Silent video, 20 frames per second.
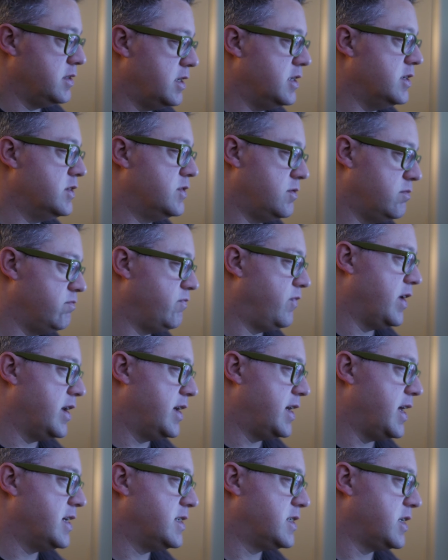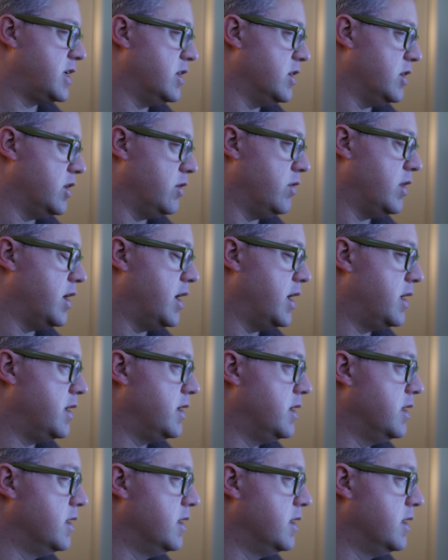It is fantastic in low light,